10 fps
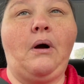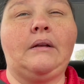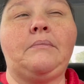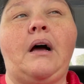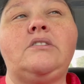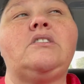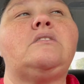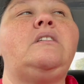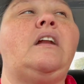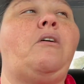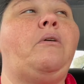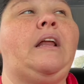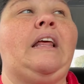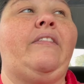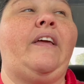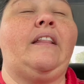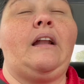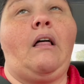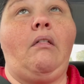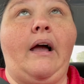I'm not just, anything
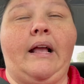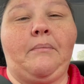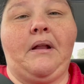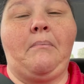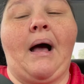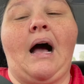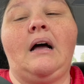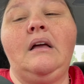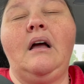that I like, I'm going to buy.